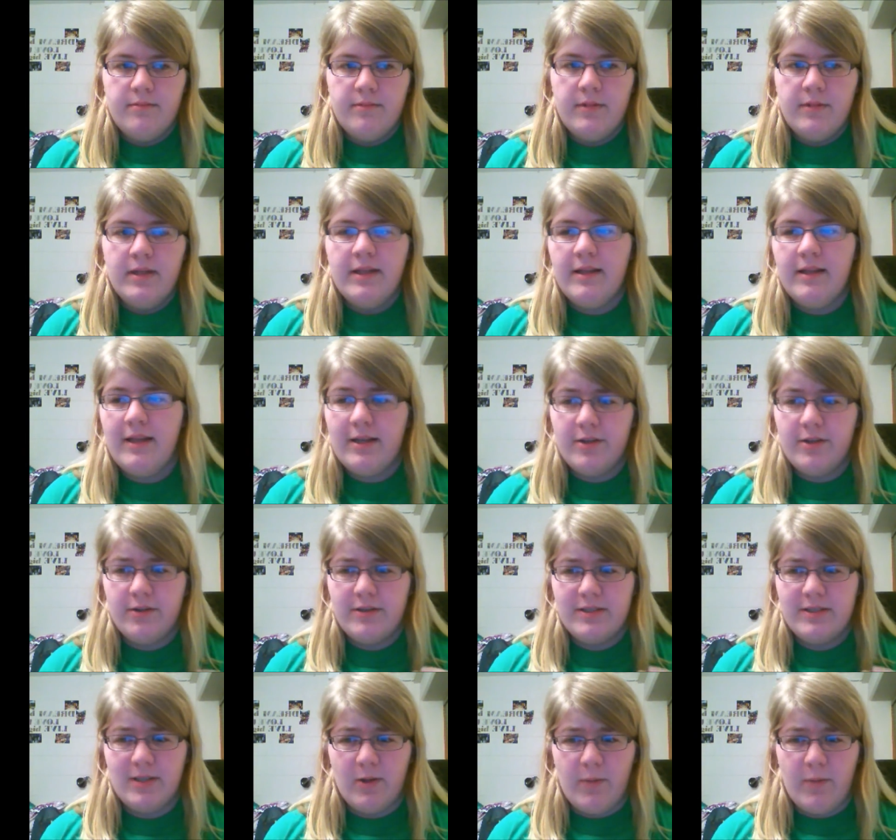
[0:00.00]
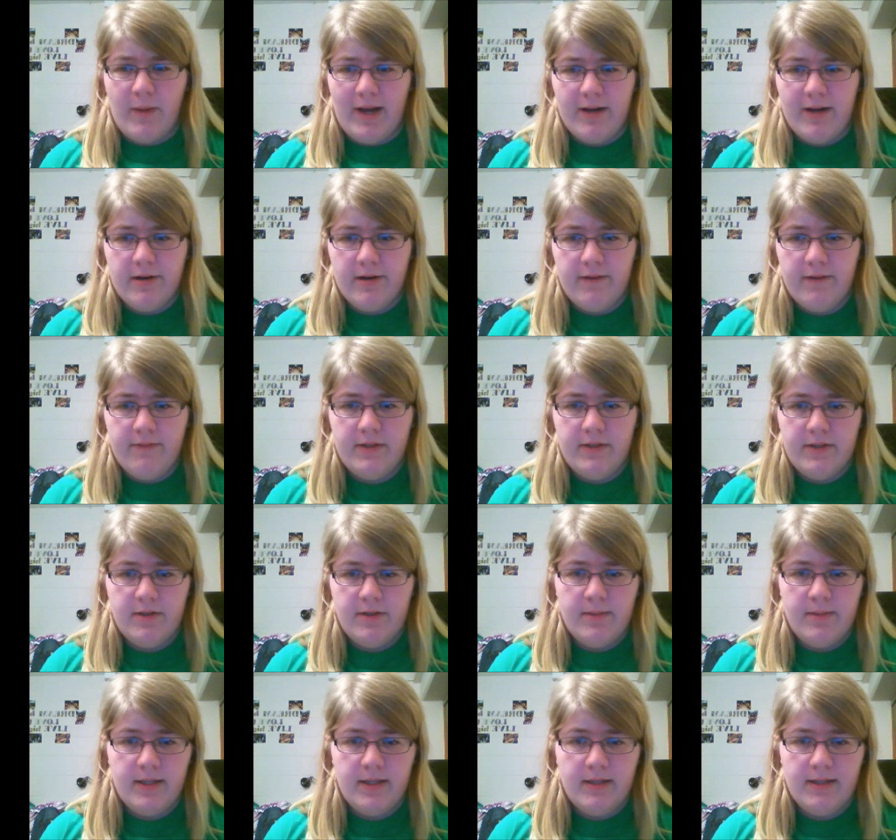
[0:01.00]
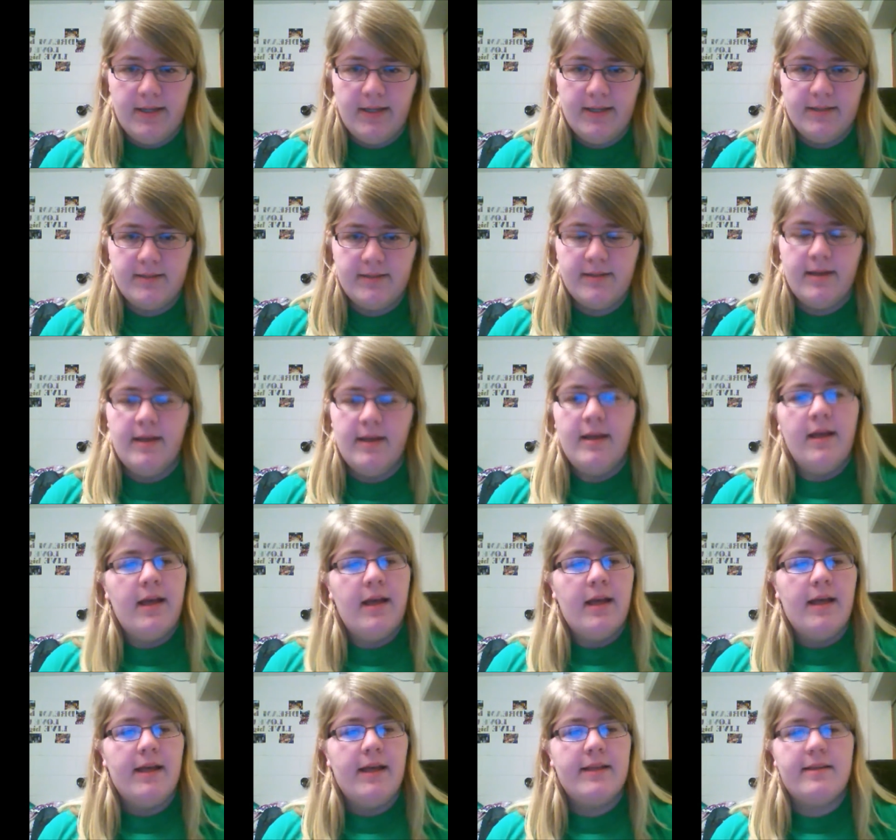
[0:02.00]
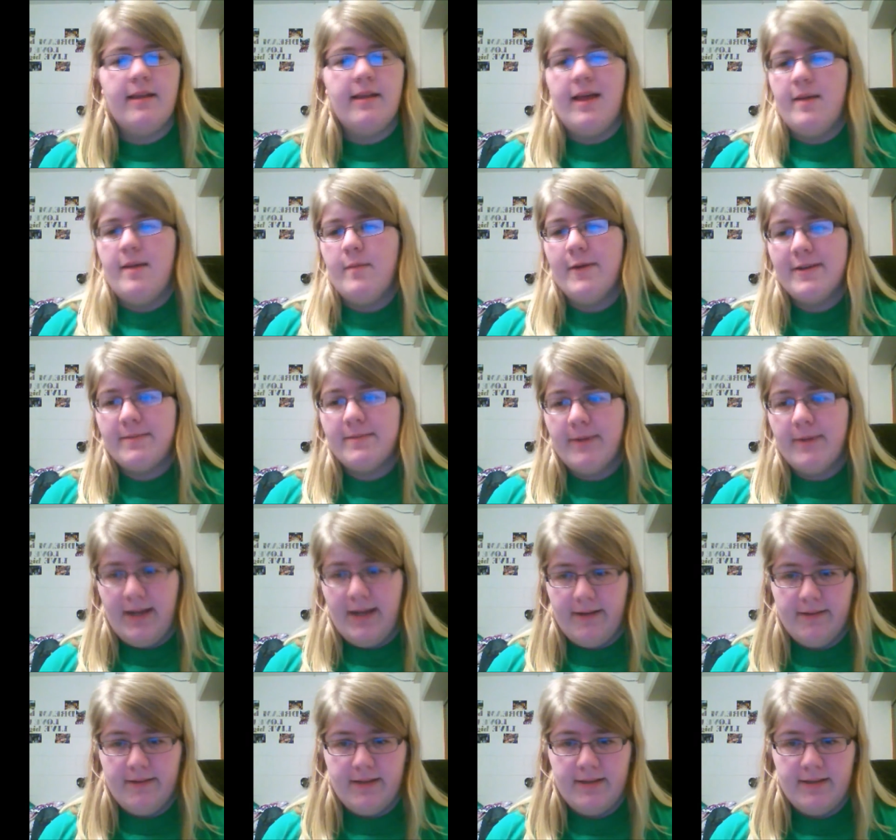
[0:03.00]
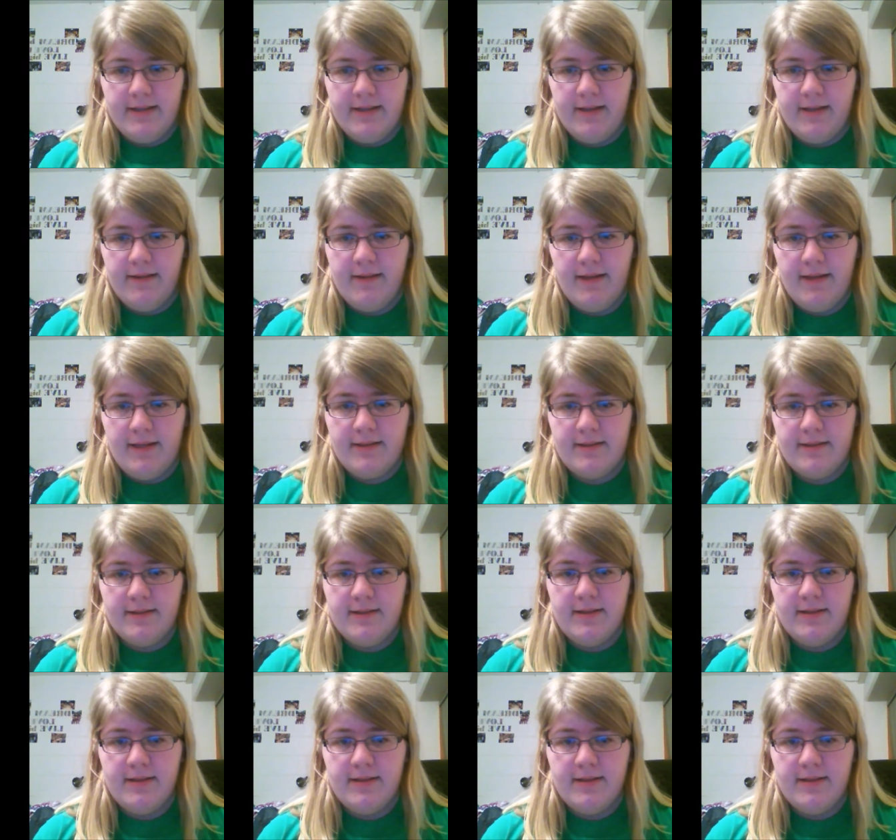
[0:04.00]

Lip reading: Lakeshore is the quieter of the 2 buildings. It's a lot more spread out than Southeast.